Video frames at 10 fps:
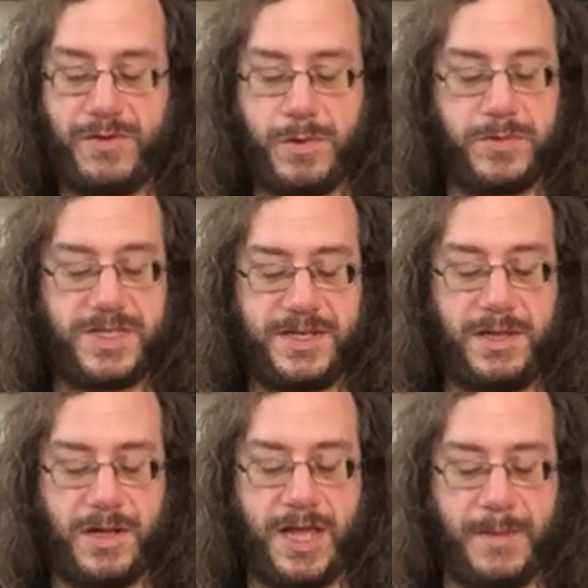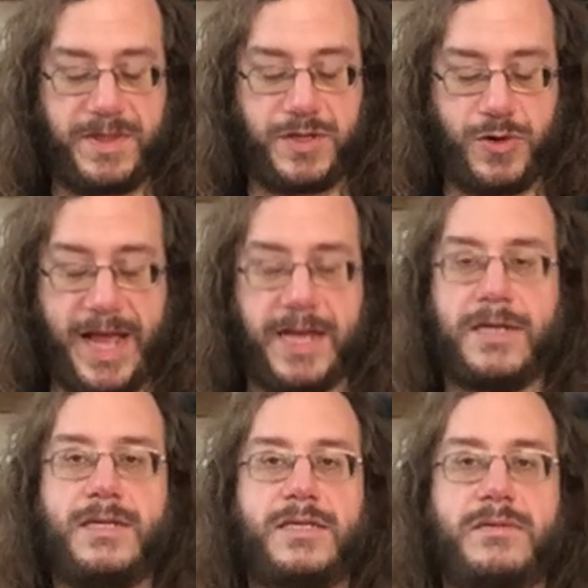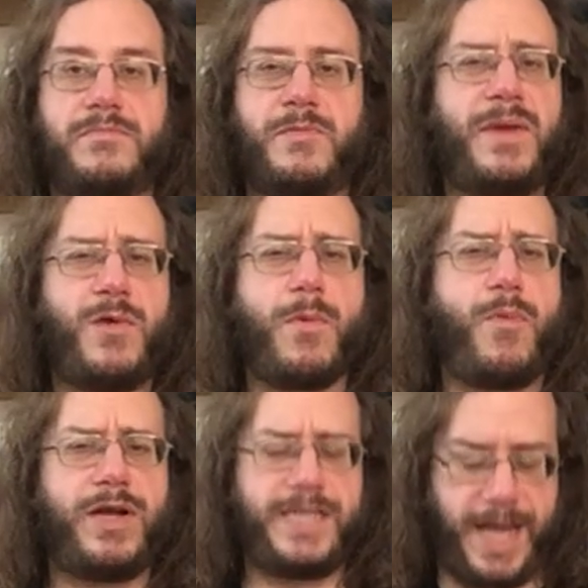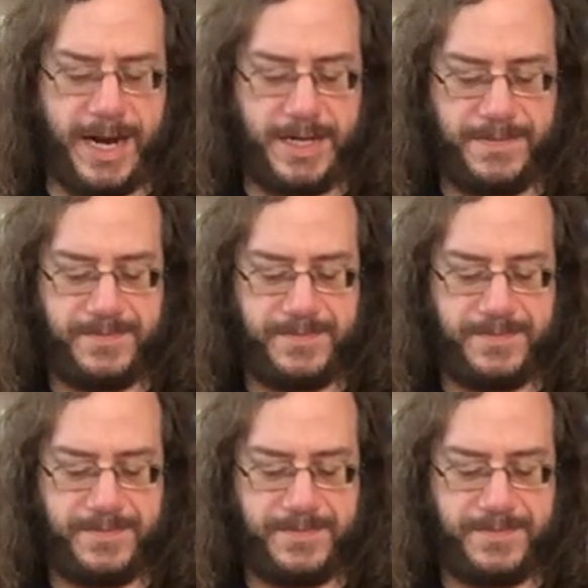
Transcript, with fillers: everyone was still looking up at the dragon, but many were pointing at it.